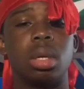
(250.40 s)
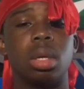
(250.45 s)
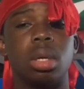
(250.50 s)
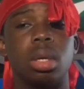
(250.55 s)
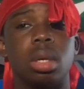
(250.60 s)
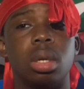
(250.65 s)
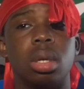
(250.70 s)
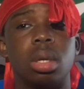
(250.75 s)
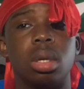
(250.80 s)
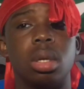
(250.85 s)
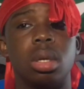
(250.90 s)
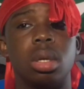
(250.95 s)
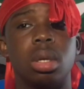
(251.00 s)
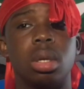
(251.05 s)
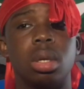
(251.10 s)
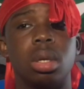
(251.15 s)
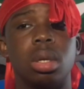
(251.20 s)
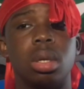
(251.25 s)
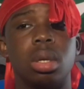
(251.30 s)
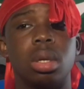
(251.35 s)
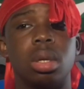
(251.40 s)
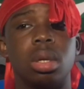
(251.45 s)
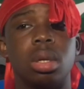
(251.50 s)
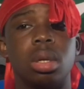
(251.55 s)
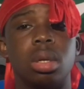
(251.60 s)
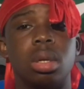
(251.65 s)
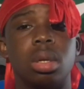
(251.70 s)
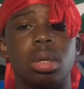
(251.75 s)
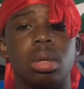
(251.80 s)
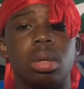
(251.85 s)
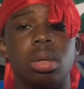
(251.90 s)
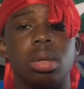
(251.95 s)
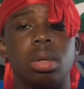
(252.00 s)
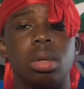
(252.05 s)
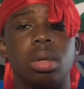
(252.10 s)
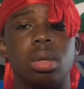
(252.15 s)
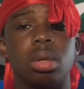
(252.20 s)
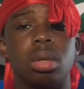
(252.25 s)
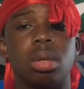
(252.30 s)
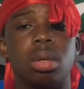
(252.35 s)

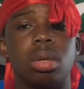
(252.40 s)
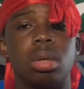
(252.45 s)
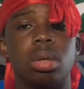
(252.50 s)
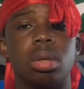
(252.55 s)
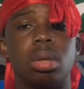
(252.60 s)
No one is speaking in this clip.